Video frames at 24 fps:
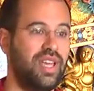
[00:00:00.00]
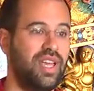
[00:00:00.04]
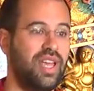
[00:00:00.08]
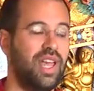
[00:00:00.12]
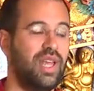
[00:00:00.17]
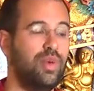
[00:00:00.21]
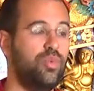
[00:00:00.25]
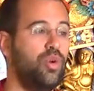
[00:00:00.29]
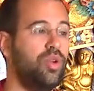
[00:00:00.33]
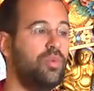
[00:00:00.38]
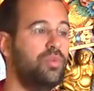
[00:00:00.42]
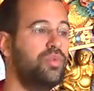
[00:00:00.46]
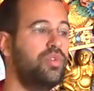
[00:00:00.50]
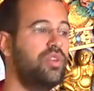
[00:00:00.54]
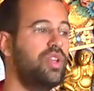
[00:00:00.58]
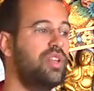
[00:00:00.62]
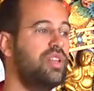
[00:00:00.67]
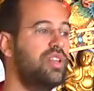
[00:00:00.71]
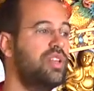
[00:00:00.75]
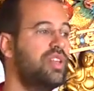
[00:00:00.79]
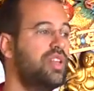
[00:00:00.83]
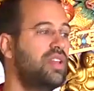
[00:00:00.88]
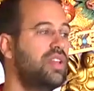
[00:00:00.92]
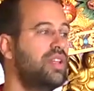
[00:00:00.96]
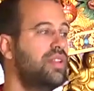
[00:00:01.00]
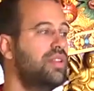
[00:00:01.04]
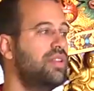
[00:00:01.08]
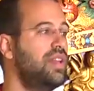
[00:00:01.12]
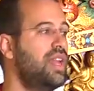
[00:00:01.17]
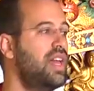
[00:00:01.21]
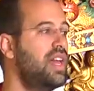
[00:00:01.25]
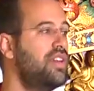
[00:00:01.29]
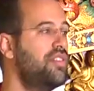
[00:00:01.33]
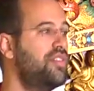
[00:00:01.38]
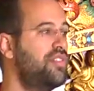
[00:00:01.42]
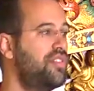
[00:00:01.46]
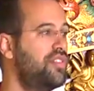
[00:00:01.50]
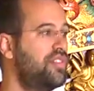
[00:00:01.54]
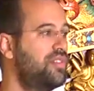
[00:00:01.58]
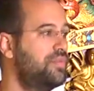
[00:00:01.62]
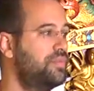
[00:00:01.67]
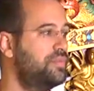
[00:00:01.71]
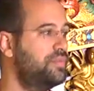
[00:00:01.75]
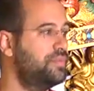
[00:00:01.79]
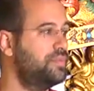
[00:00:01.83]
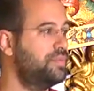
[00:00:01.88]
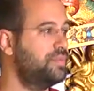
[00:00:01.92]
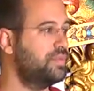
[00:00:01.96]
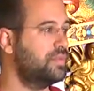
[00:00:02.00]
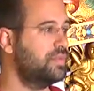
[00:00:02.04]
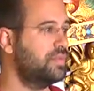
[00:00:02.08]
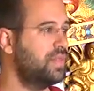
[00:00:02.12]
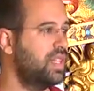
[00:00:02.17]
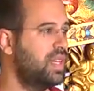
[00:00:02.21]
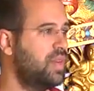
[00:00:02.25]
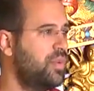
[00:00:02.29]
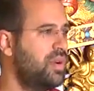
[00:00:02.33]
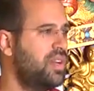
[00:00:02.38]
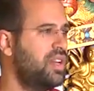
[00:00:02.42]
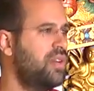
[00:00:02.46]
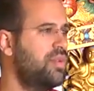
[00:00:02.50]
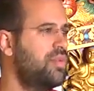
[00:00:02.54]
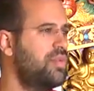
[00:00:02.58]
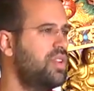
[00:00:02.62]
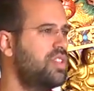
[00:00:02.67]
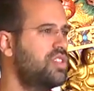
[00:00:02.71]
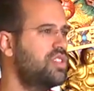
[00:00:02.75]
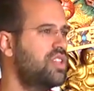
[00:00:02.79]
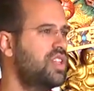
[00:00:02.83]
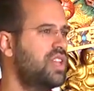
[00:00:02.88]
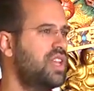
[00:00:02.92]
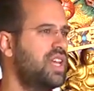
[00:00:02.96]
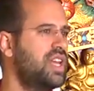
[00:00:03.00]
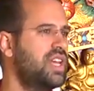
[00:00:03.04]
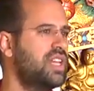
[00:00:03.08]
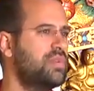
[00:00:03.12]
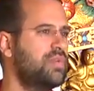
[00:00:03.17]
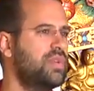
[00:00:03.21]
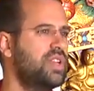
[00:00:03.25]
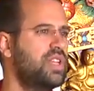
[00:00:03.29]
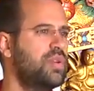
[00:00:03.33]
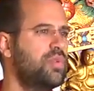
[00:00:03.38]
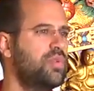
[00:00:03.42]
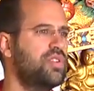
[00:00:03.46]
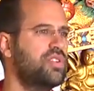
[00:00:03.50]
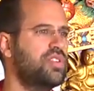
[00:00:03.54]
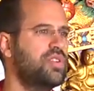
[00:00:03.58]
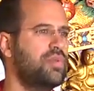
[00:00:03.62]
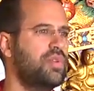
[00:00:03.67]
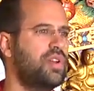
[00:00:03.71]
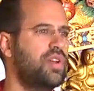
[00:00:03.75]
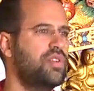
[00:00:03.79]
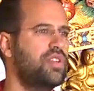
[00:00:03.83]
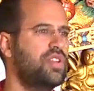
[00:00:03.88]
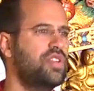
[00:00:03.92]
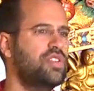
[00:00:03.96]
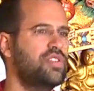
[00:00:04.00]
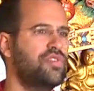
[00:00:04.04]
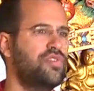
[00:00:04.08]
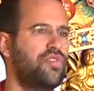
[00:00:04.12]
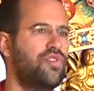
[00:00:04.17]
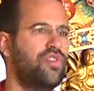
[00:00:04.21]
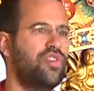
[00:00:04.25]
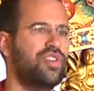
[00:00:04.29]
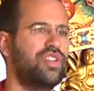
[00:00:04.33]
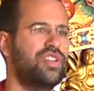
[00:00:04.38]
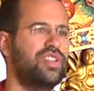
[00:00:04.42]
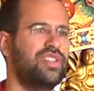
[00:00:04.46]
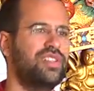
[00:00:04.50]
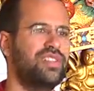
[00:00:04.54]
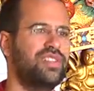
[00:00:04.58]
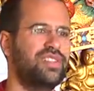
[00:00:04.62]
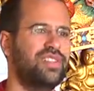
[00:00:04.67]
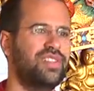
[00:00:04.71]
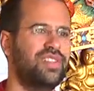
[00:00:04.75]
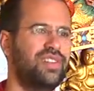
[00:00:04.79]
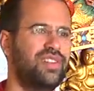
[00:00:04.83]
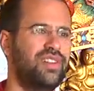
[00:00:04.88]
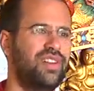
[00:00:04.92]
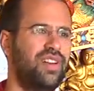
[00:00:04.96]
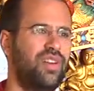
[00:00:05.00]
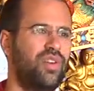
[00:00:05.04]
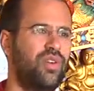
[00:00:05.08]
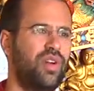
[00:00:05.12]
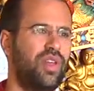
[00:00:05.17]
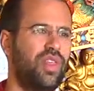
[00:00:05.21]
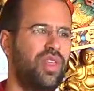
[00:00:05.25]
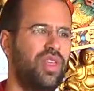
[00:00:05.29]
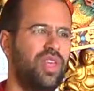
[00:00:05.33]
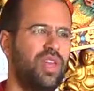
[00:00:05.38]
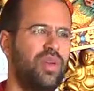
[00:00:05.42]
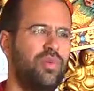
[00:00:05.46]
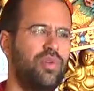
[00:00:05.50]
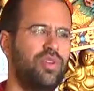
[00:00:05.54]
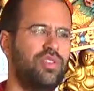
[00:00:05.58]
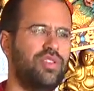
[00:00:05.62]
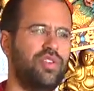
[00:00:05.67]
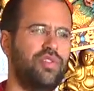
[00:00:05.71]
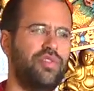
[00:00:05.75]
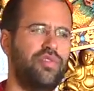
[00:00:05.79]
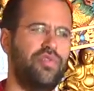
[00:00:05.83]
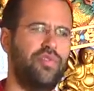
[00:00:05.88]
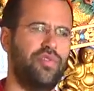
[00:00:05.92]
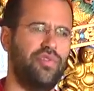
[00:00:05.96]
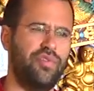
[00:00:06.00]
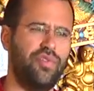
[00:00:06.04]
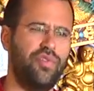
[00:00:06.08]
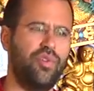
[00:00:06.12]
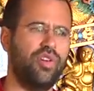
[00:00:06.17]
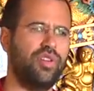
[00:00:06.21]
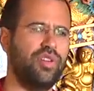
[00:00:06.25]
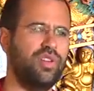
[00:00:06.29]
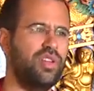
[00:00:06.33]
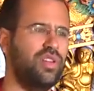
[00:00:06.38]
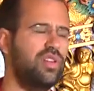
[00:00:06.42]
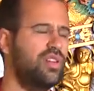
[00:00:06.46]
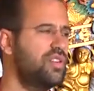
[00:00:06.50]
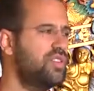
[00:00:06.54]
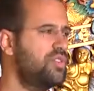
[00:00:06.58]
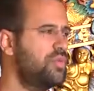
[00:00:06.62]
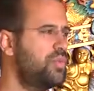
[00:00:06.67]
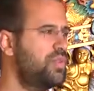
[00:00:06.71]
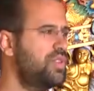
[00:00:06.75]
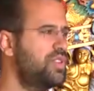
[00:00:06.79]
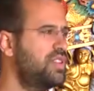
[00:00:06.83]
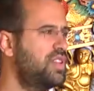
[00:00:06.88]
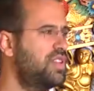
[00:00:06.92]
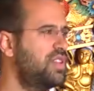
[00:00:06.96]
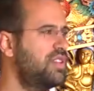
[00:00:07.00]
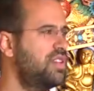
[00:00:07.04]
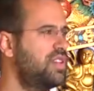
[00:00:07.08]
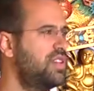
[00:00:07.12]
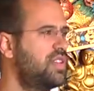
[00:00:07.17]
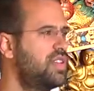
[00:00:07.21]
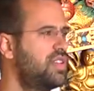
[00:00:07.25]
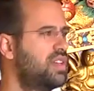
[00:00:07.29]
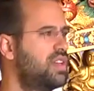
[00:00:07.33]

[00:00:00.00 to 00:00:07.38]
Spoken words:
And what Buddha did in his life, when he reached enlightenment, he was around his 40s, or I think he was at 40 years precisely.